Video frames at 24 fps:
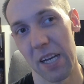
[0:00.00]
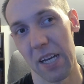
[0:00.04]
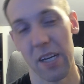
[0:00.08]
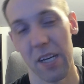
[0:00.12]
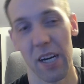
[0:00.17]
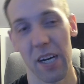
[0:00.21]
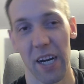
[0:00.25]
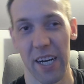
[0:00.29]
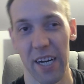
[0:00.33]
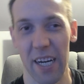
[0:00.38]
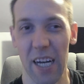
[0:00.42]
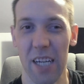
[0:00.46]

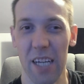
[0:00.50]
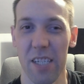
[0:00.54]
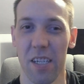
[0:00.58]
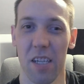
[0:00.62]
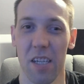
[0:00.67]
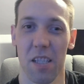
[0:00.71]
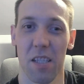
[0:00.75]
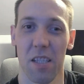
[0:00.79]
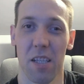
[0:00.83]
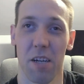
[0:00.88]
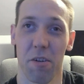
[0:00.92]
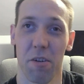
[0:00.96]
I kind of
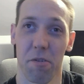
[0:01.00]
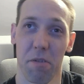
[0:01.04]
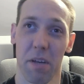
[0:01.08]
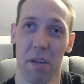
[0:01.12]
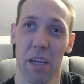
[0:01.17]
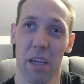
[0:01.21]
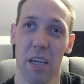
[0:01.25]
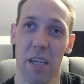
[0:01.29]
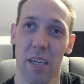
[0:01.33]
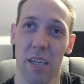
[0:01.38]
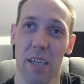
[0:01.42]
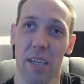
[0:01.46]

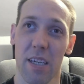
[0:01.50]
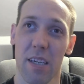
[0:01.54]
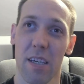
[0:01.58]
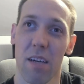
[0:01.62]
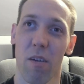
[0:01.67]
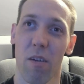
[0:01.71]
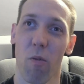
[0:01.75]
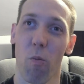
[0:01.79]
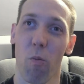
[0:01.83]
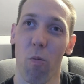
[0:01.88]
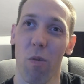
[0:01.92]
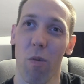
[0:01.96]
low-key
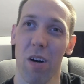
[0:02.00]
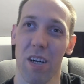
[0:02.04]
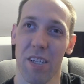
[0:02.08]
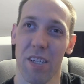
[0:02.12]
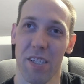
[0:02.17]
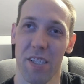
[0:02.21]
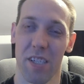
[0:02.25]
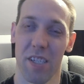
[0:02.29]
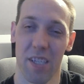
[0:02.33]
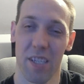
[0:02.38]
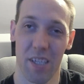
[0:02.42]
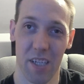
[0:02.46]
want
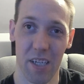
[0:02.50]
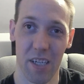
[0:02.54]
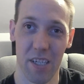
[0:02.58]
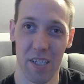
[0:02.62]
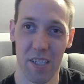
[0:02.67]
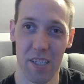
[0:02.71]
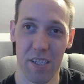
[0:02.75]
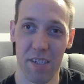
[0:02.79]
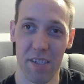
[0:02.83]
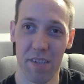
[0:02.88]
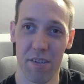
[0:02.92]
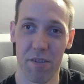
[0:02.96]
to get
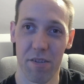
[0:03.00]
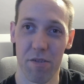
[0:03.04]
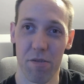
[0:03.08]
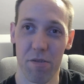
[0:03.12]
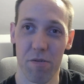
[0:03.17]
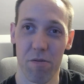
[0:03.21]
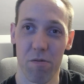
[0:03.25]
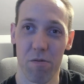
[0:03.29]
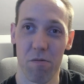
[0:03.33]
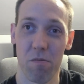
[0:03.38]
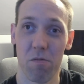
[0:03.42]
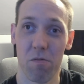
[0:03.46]

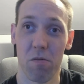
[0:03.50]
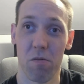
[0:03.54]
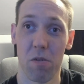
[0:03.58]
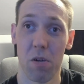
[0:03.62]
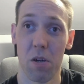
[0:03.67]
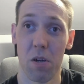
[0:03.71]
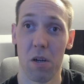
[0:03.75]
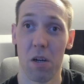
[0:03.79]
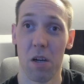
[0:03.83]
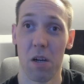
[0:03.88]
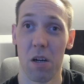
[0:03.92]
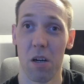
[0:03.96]
into
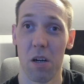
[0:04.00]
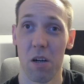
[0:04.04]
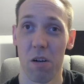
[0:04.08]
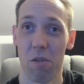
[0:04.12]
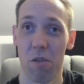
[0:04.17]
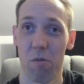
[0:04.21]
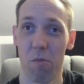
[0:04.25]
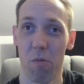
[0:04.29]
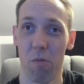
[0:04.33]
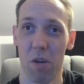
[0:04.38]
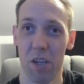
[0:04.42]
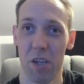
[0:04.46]

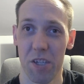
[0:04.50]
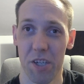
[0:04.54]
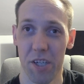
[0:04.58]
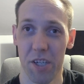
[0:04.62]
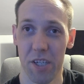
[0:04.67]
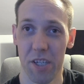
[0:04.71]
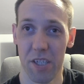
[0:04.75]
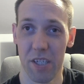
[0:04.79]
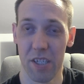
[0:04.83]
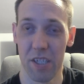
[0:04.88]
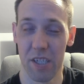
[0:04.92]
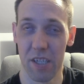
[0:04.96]

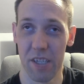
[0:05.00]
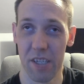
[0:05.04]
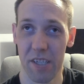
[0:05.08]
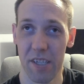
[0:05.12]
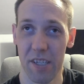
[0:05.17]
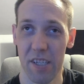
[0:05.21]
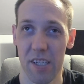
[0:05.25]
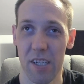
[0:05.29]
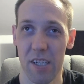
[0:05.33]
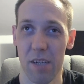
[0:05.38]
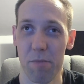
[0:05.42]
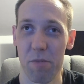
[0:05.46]
watching
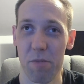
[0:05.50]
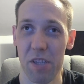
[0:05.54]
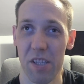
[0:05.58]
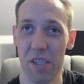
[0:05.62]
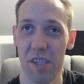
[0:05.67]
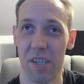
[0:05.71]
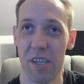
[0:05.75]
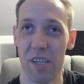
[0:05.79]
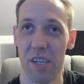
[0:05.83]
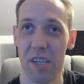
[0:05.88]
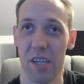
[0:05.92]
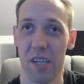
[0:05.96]
some of
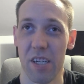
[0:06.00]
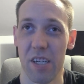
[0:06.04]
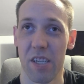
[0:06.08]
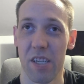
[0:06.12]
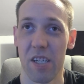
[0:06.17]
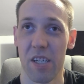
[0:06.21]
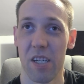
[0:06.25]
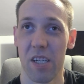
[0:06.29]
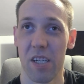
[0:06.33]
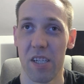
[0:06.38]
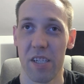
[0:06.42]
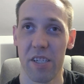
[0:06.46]
the
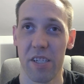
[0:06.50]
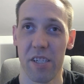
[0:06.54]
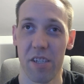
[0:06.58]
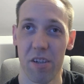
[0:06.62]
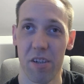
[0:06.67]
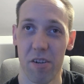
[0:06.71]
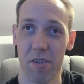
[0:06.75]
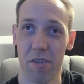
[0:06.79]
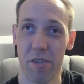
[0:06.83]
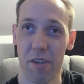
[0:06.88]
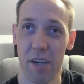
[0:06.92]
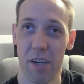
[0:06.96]

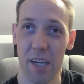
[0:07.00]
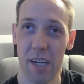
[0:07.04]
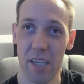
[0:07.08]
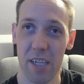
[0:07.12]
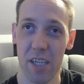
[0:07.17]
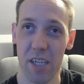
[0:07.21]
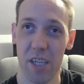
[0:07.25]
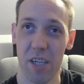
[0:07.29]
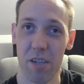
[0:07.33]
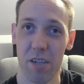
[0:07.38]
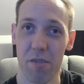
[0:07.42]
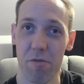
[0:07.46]
Star Trek
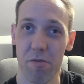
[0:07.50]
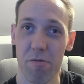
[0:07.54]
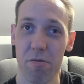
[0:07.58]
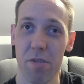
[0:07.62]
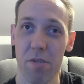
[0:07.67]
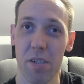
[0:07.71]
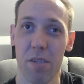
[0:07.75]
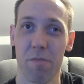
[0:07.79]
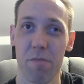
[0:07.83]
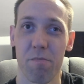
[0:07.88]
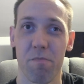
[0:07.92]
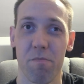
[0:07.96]
shows.